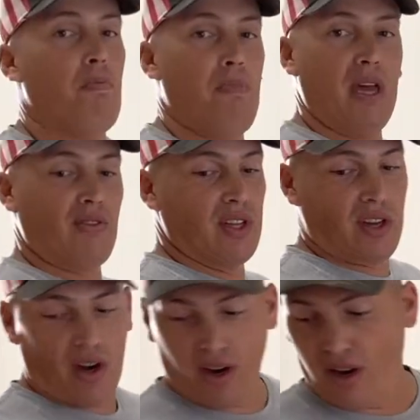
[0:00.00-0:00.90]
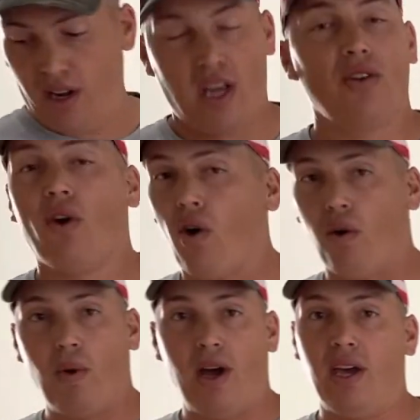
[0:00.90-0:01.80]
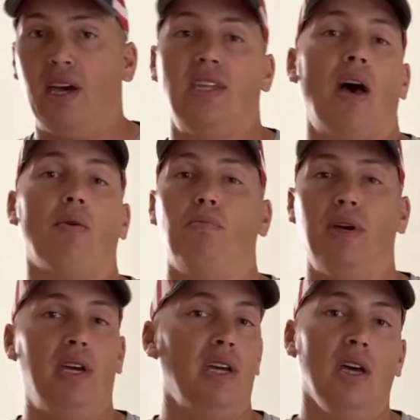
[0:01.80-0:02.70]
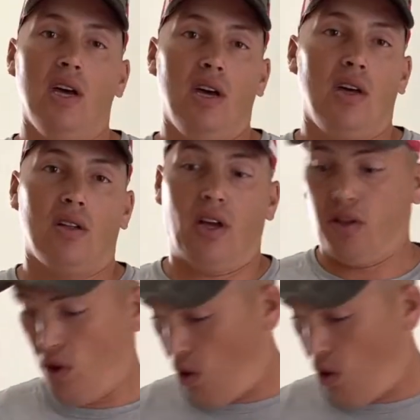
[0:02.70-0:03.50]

big return in the hallway, and that would be like the